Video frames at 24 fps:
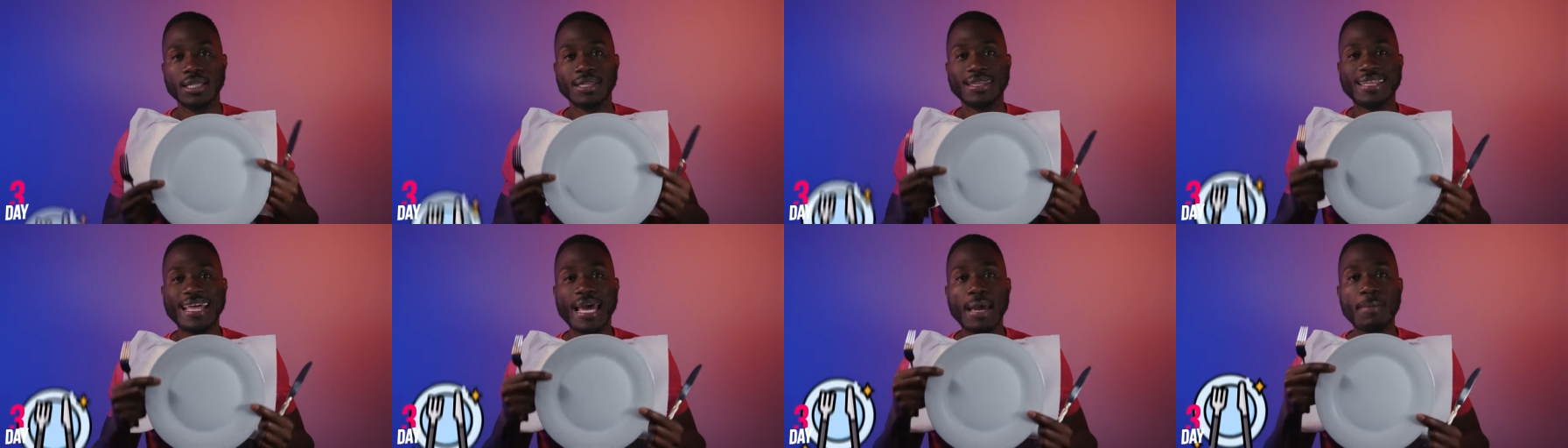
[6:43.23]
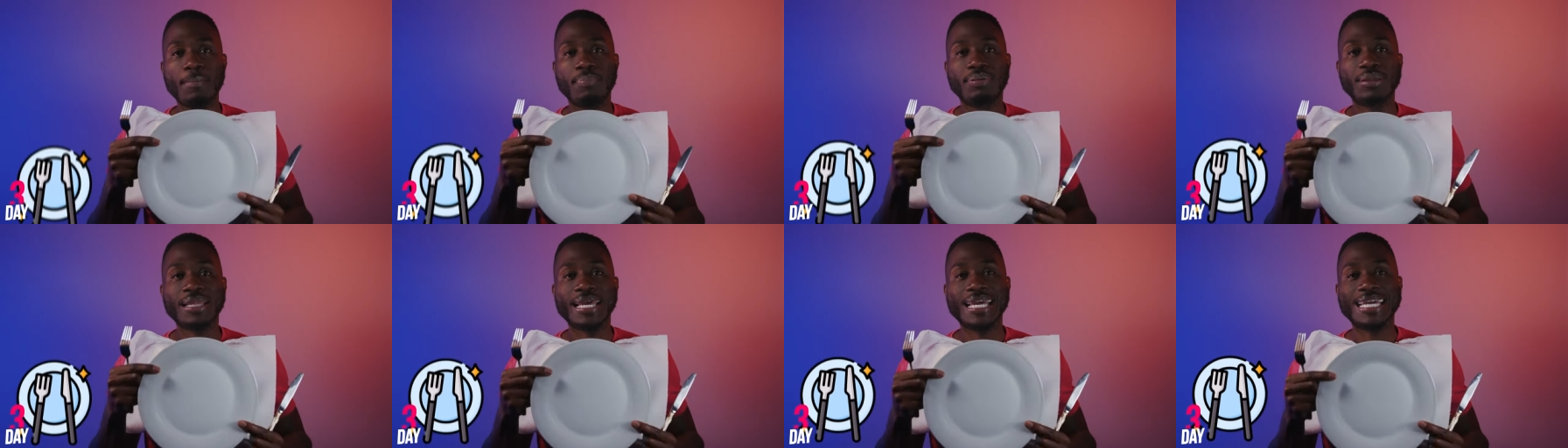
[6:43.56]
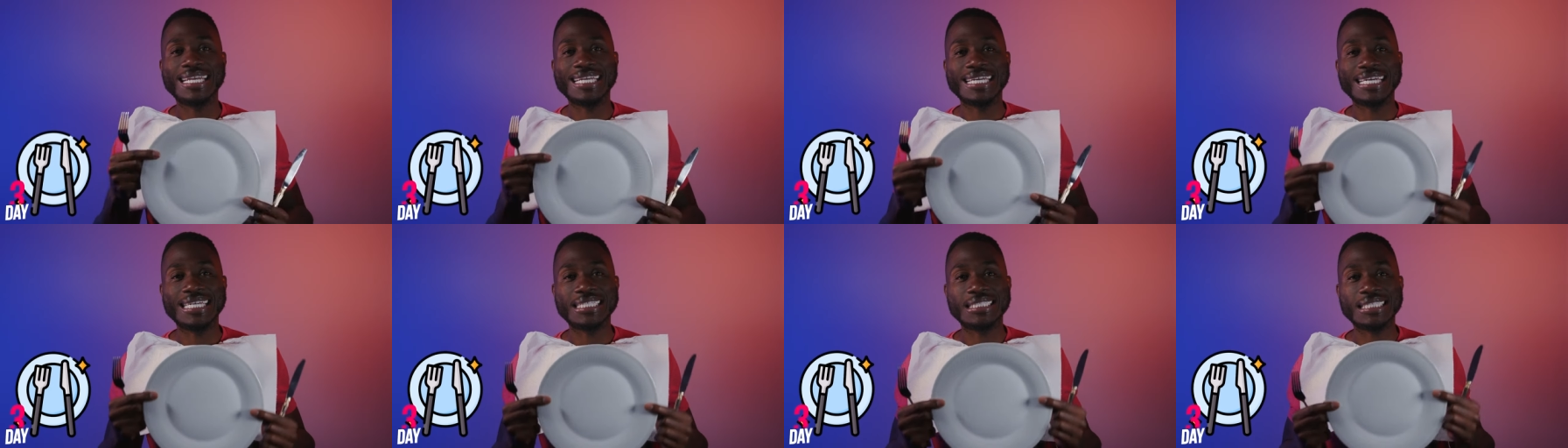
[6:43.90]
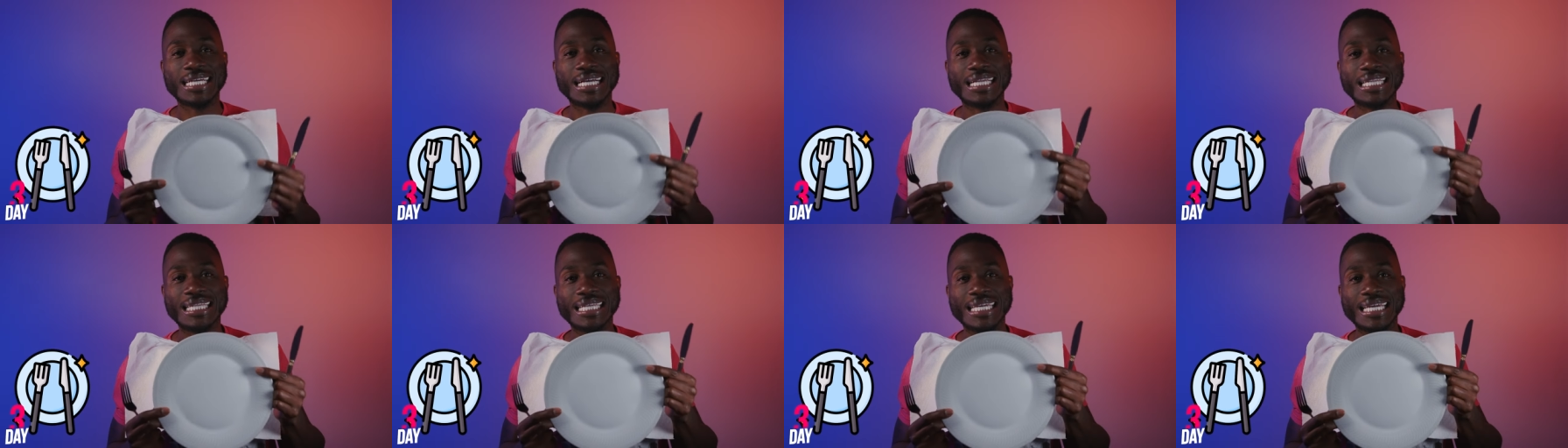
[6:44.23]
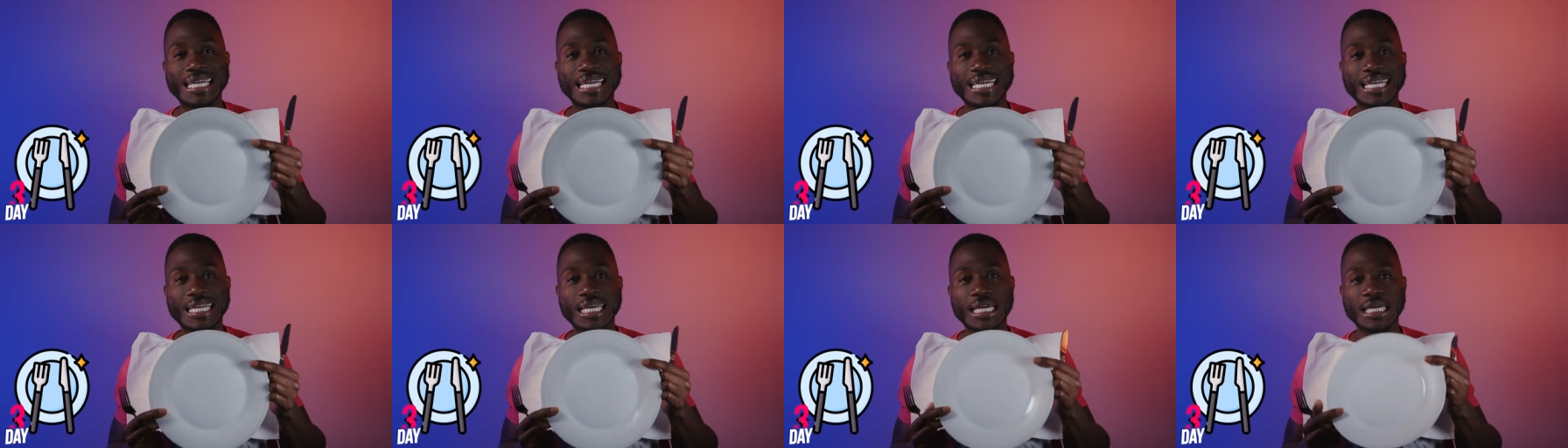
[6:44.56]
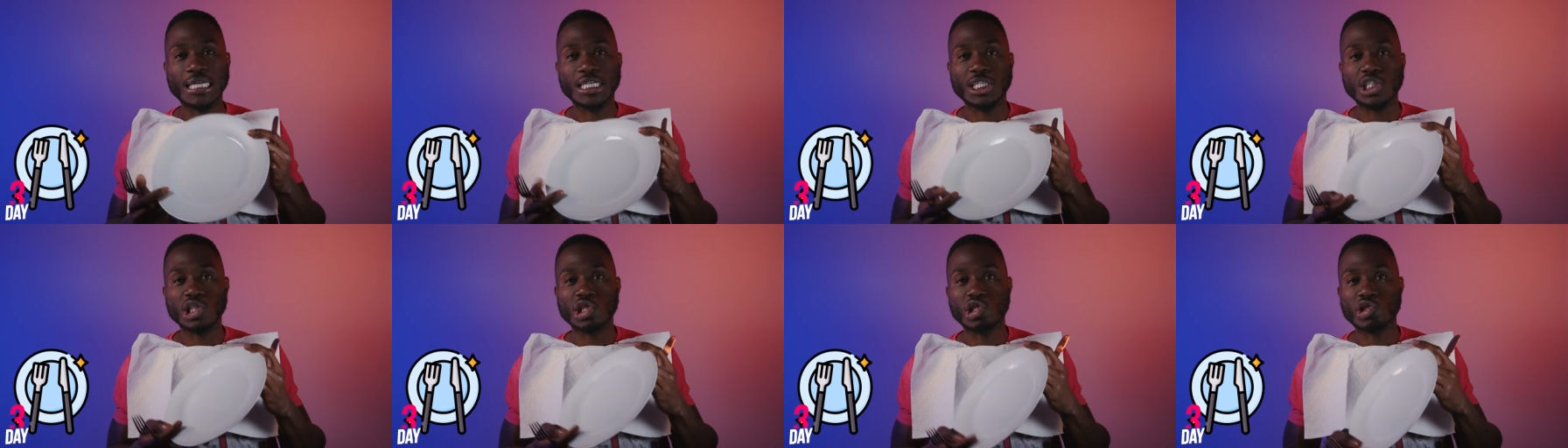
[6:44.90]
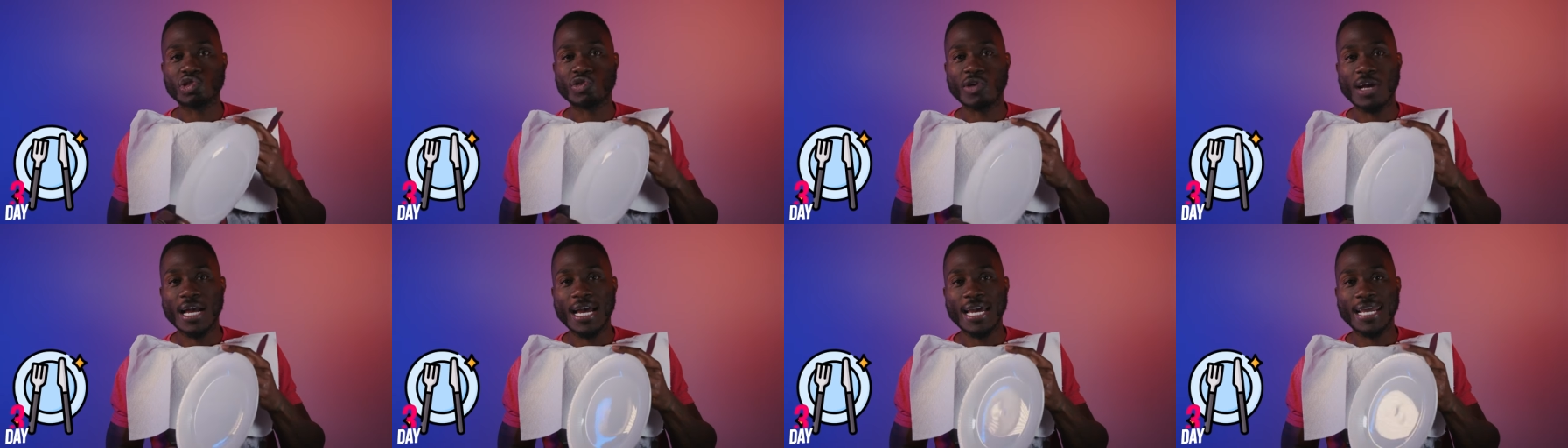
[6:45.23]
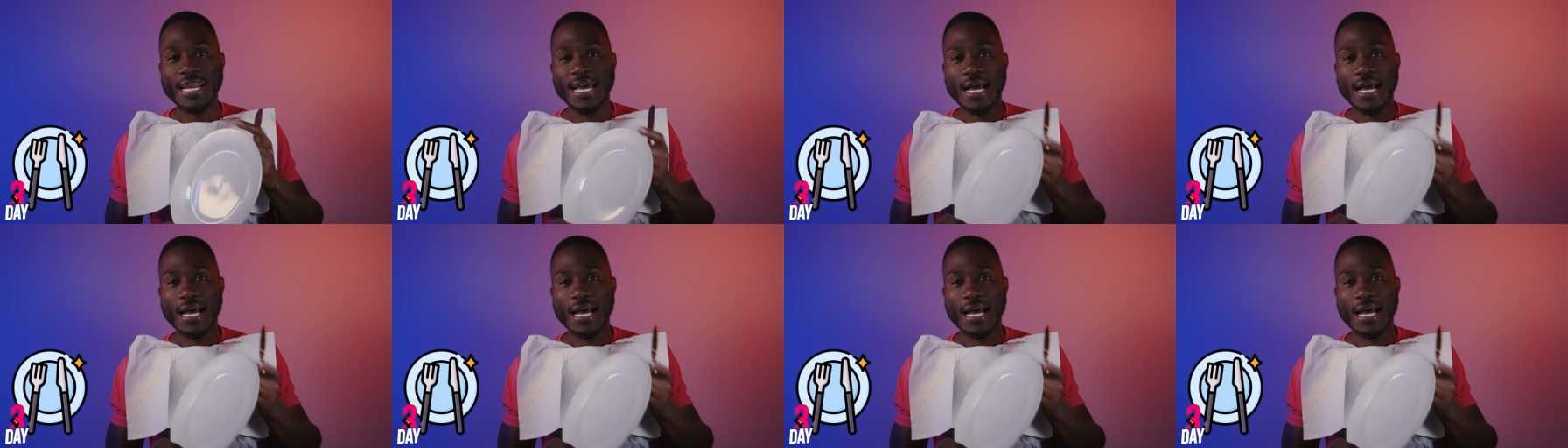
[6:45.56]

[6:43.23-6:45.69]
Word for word: that plate is clean dried